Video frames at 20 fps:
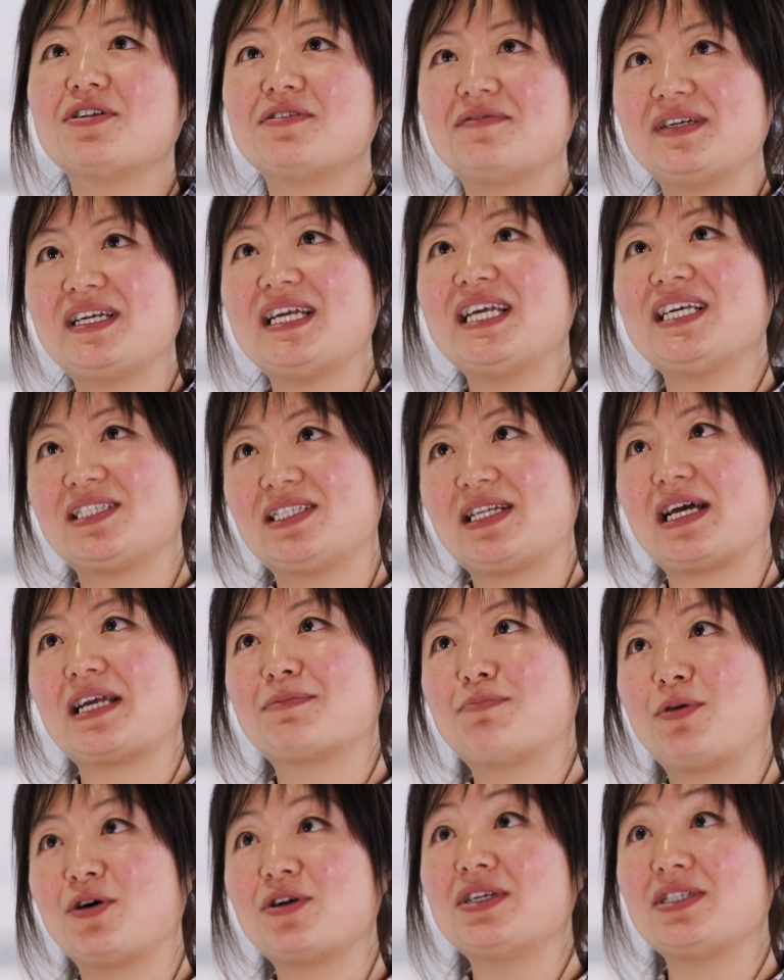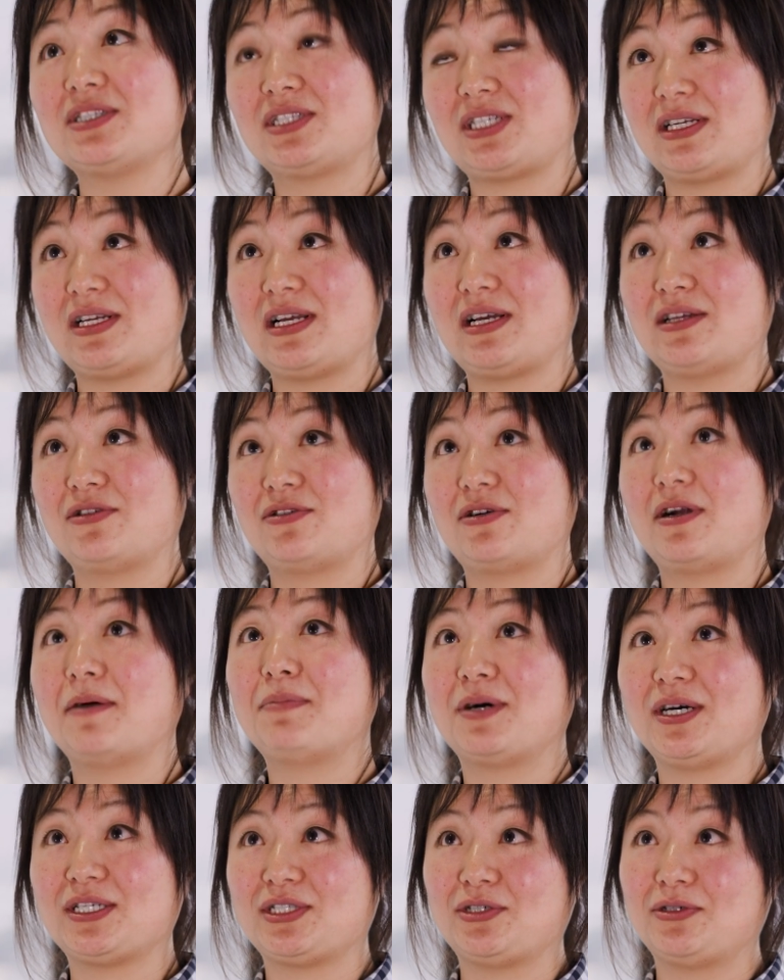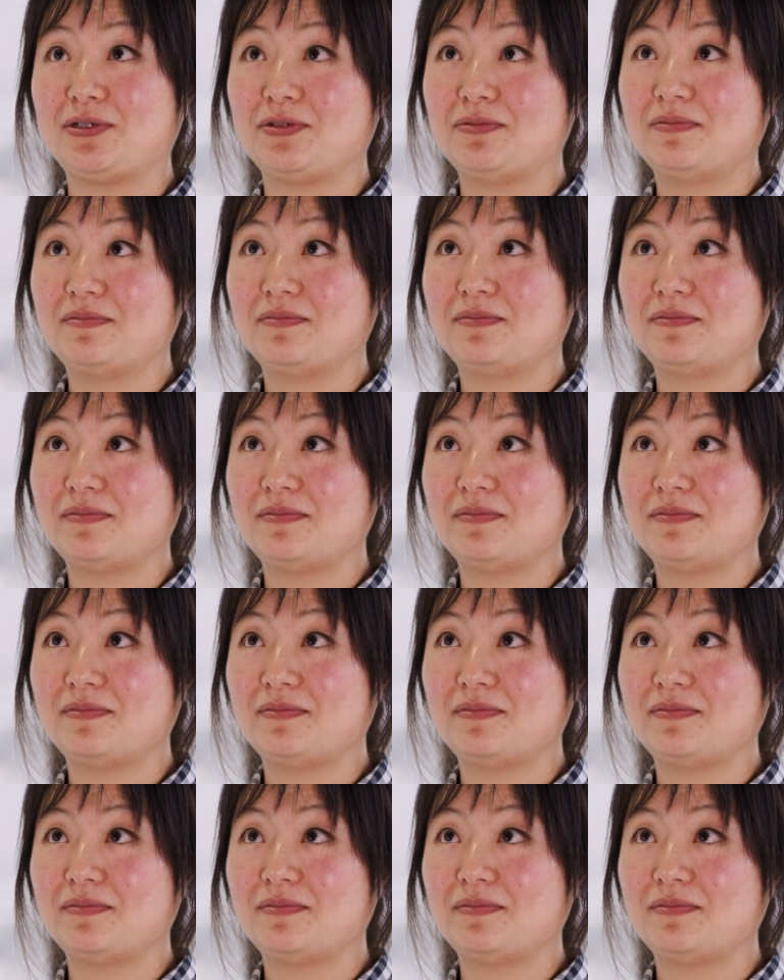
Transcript: Part of it is like putting together a puzzle.